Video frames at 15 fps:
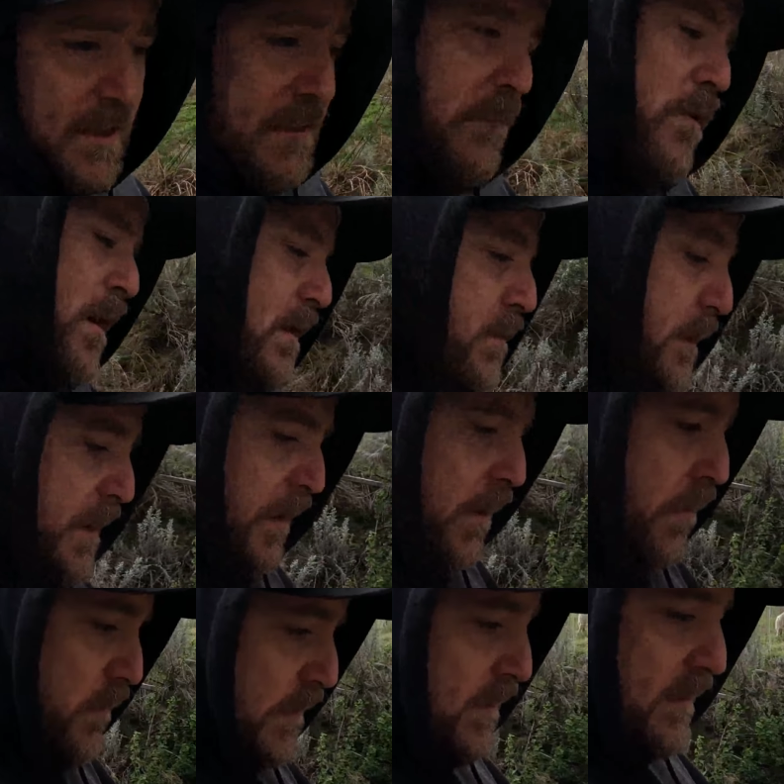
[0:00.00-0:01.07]
let them rest with the
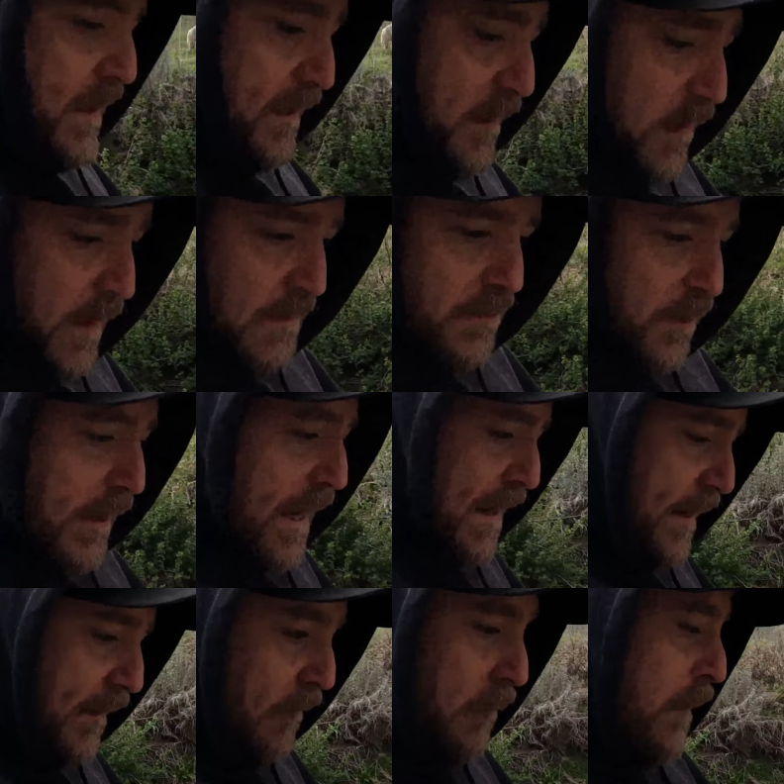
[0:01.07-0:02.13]
goats inside the electric
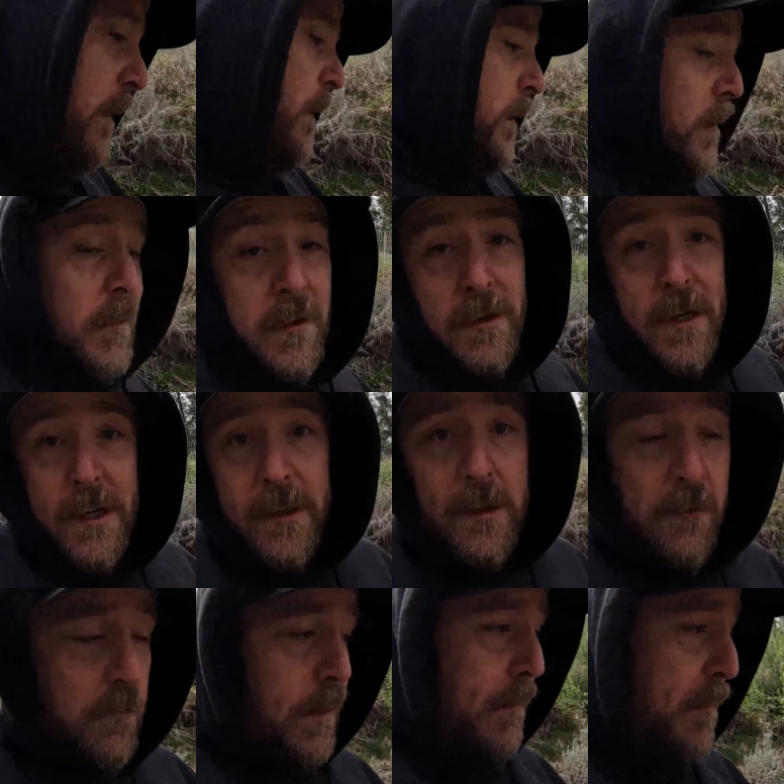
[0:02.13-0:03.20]
netting, and
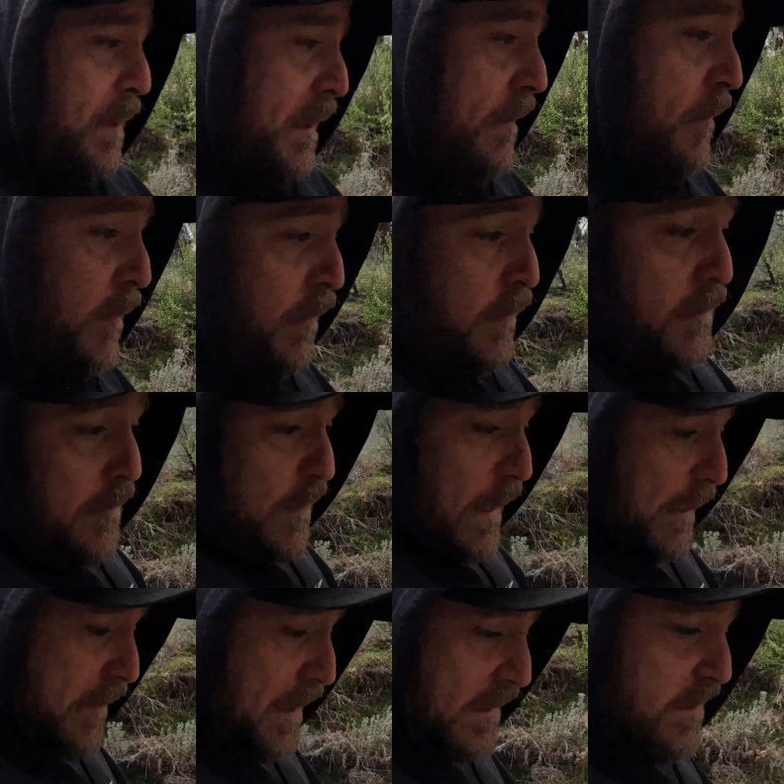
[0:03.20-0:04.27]
then repeat.
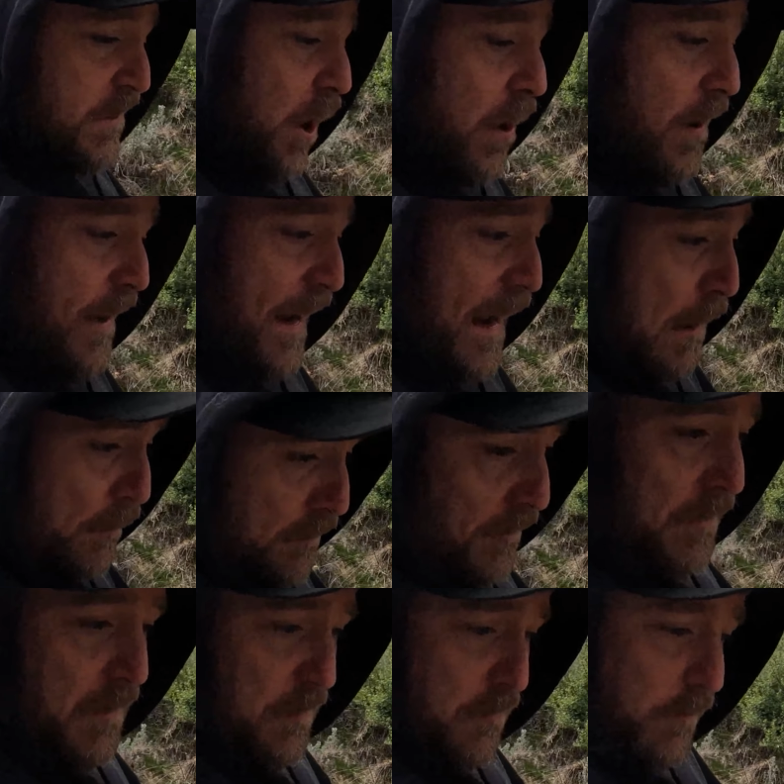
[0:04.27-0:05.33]
I think starting out
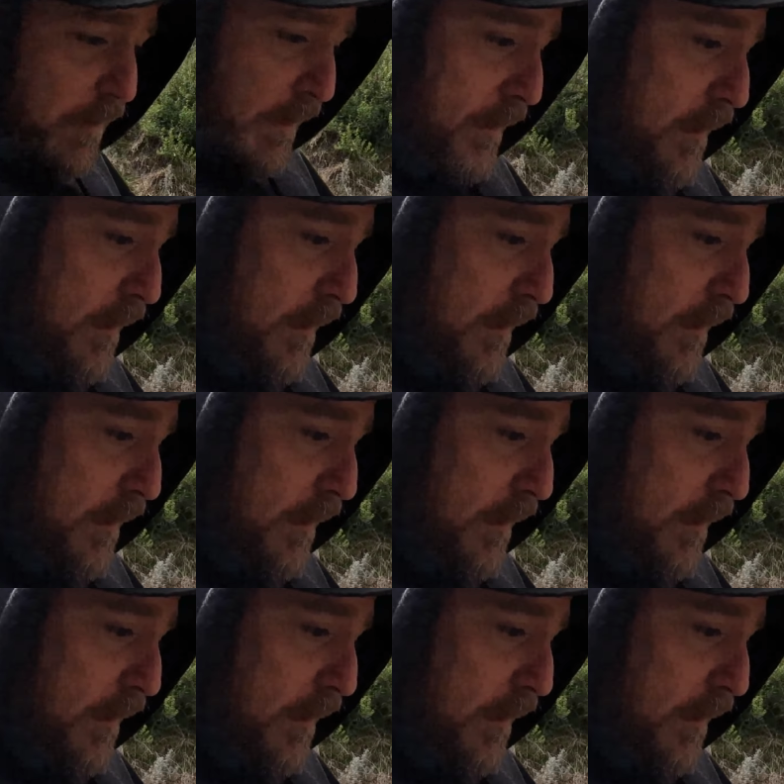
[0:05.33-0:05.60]
though, we're